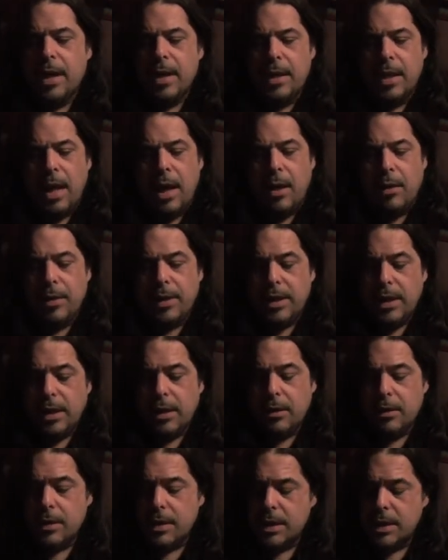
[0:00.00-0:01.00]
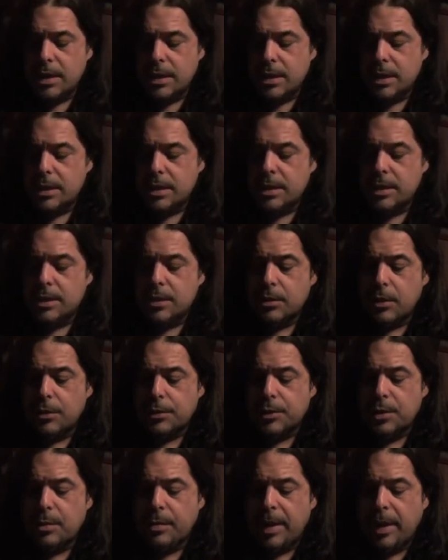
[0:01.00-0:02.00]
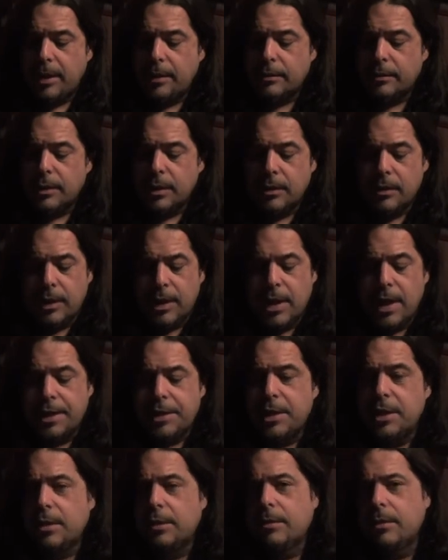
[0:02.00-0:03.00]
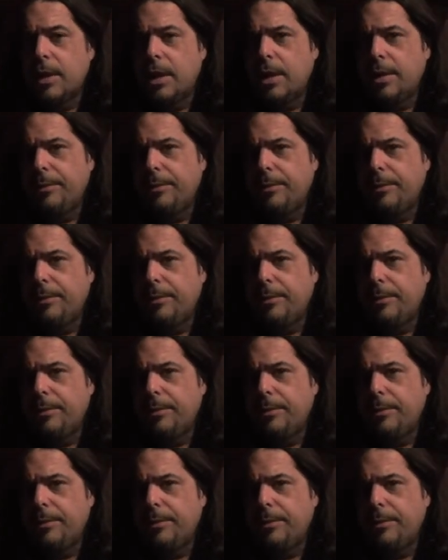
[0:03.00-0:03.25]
Now, here, this is also about connecting